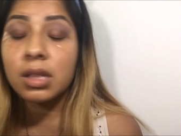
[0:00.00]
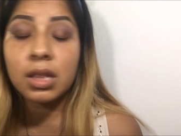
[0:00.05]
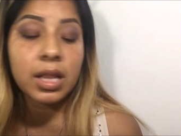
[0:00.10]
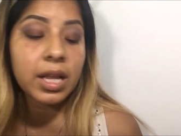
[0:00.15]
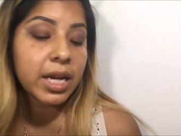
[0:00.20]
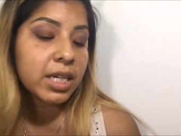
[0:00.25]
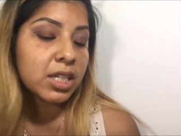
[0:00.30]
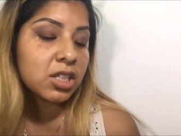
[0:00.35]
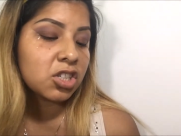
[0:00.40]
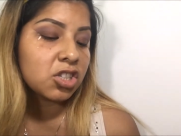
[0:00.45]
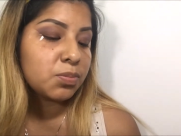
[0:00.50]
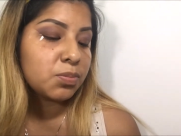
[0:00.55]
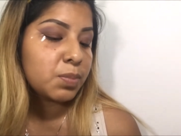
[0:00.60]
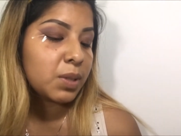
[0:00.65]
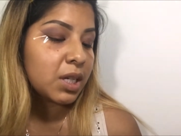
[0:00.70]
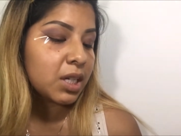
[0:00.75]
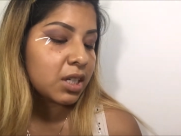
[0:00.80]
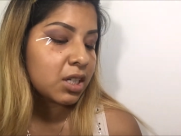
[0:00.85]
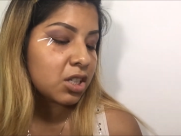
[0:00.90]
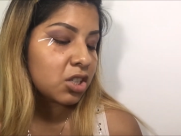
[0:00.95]
lightish
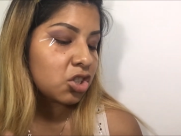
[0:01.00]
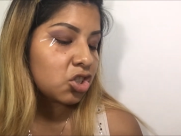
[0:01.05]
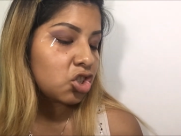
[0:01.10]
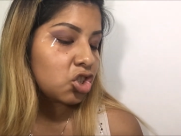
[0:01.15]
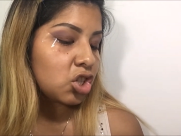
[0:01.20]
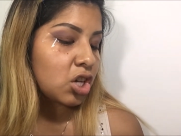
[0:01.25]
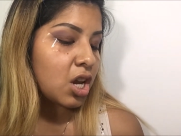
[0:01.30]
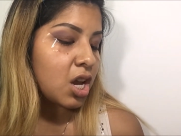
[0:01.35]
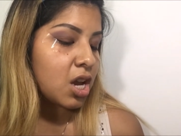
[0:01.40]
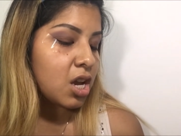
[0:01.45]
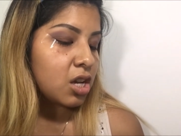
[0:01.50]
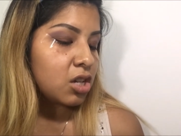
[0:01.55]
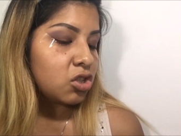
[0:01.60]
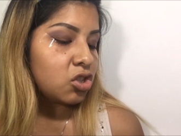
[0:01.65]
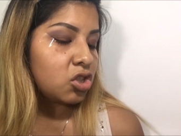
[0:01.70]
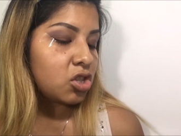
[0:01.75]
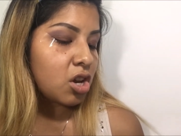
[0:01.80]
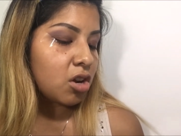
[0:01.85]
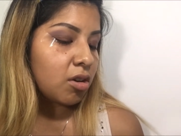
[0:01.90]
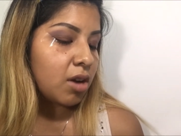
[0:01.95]
pinkish.
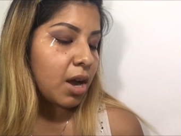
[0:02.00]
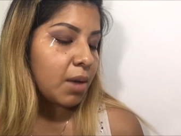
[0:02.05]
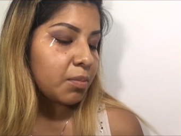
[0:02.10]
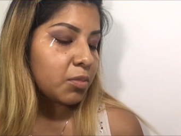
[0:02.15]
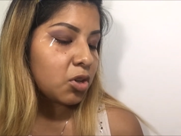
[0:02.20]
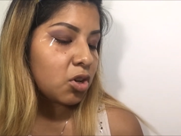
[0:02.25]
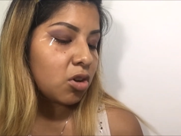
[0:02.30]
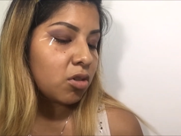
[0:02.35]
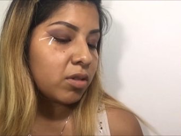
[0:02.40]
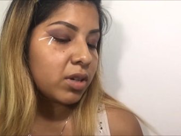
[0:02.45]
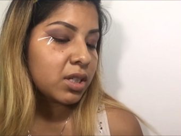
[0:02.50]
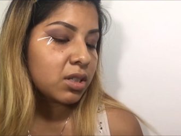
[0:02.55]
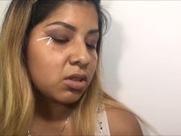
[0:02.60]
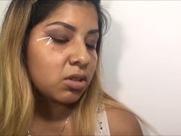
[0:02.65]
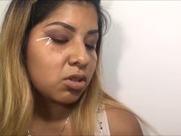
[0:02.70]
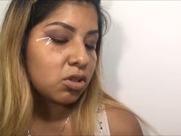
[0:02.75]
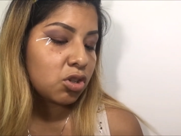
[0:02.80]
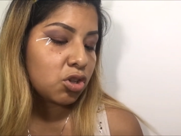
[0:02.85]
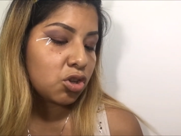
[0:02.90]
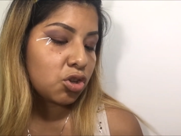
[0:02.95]
So I'm going
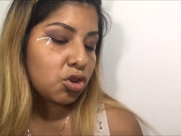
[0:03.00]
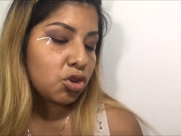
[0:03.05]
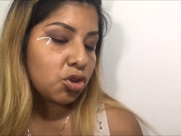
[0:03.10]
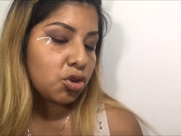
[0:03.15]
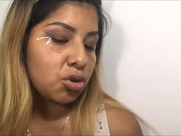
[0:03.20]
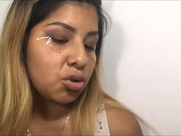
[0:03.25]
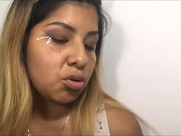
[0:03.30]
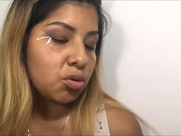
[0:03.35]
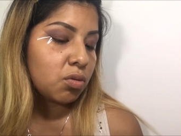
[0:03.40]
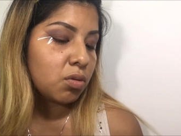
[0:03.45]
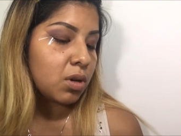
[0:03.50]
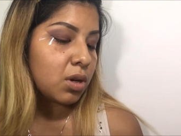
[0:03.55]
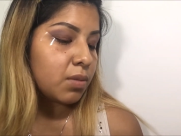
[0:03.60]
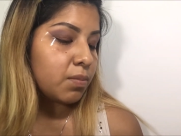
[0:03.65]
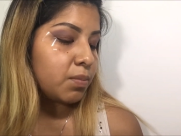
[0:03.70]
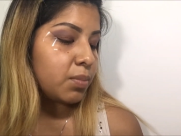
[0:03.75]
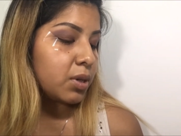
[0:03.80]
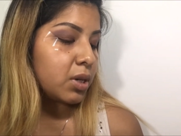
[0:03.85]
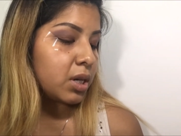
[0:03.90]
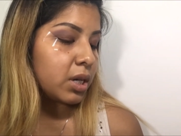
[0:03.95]
to
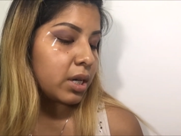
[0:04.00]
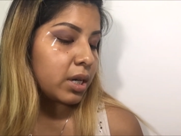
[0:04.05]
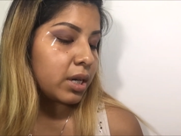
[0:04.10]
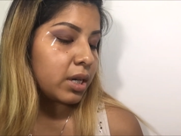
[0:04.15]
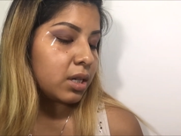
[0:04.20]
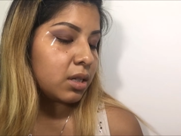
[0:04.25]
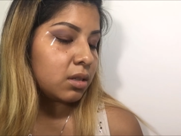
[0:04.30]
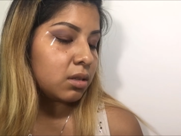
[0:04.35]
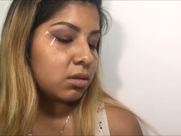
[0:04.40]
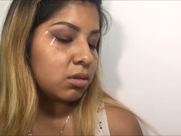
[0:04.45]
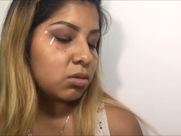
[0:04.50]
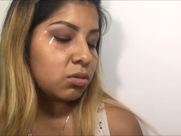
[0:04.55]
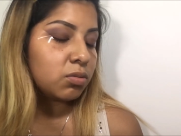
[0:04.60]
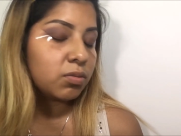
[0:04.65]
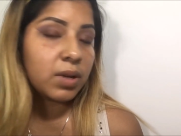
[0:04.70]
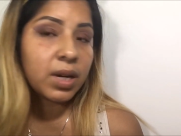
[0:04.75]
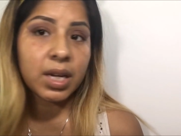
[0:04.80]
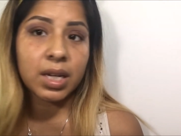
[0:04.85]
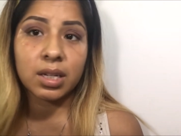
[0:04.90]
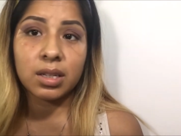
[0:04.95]
put, oh
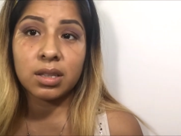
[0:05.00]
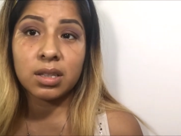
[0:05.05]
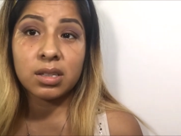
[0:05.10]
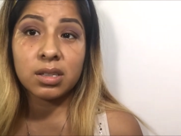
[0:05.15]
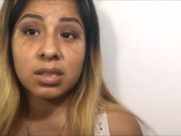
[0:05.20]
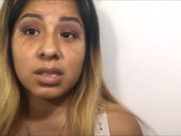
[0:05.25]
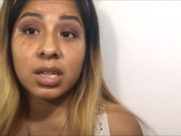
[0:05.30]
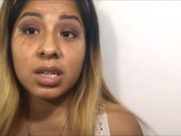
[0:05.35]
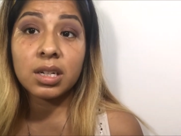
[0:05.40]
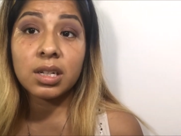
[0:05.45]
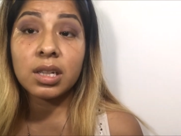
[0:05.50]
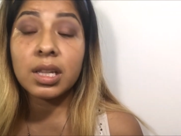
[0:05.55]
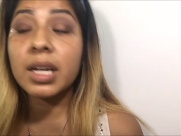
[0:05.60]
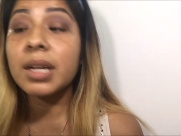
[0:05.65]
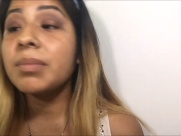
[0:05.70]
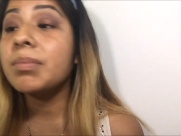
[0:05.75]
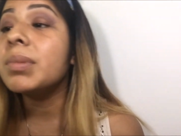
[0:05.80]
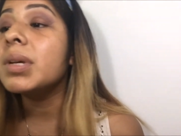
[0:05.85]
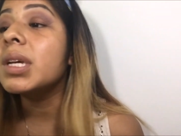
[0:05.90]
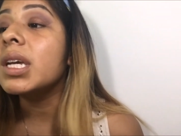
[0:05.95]
wait, there's not a
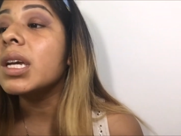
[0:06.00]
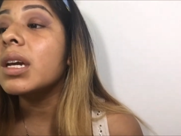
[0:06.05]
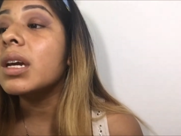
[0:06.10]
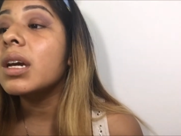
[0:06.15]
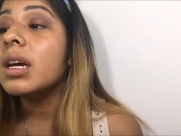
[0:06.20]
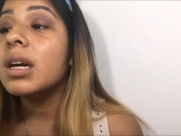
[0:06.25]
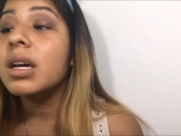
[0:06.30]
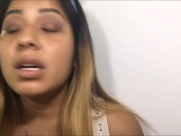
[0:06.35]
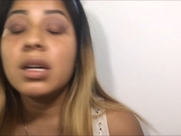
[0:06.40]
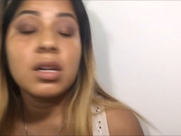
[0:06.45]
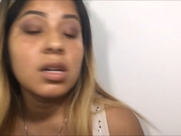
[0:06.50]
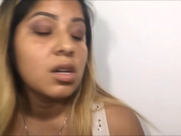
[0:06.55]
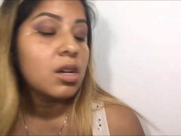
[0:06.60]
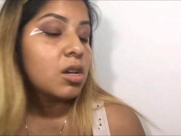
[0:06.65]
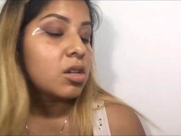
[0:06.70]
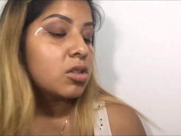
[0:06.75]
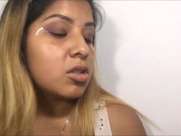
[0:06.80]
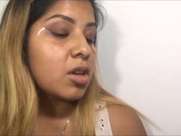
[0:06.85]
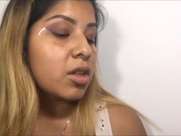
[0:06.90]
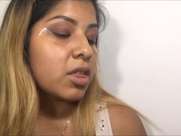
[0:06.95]
light pink.
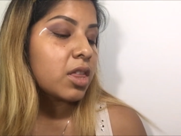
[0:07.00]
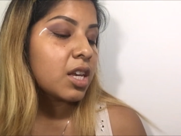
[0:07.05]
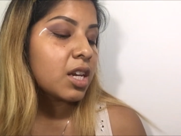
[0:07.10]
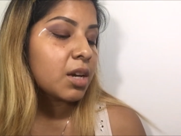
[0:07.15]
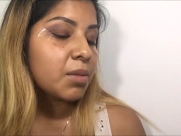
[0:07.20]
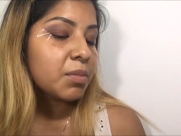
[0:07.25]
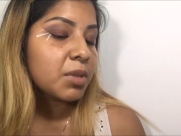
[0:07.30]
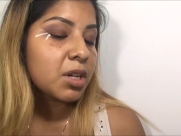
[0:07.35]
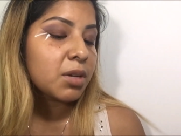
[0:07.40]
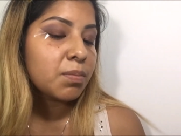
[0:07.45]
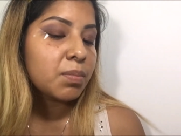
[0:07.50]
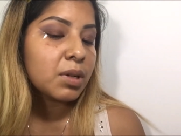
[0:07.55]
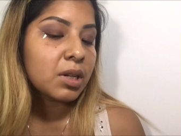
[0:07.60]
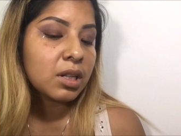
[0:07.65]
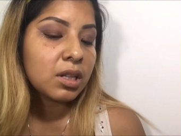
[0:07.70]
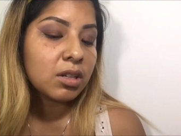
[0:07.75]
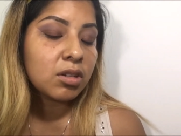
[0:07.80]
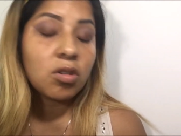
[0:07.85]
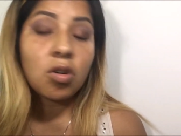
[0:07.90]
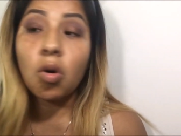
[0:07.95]
So I think I'm gonna put
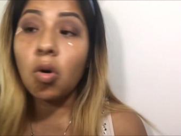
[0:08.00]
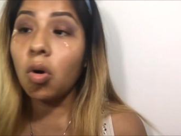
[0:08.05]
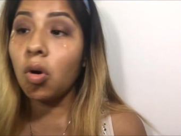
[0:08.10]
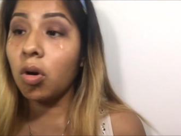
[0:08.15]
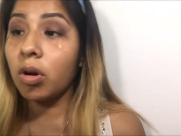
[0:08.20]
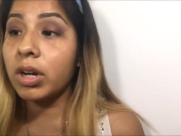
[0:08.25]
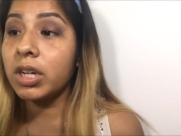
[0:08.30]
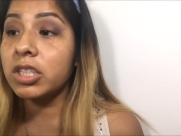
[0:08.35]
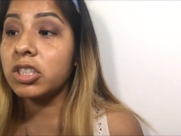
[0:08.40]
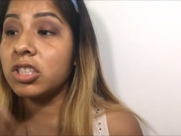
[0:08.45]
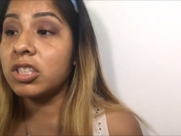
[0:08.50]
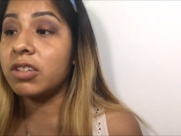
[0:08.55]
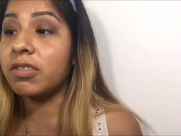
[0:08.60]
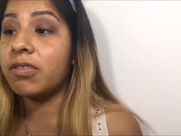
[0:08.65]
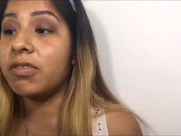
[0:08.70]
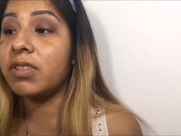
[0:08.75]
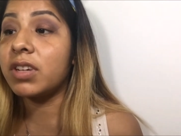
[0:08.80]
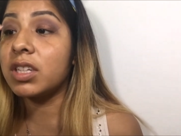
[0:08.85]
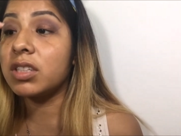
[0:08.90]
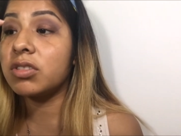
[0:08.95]
a little orangey
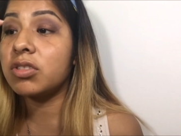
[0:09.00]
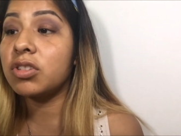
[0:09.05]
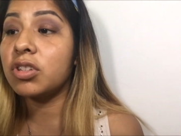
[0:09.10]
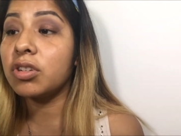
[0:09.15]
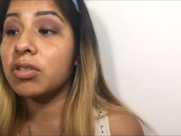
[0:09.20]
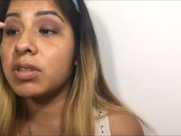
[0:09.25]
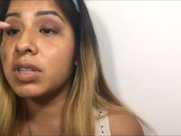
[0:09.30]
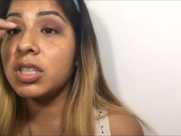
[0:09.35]
feel to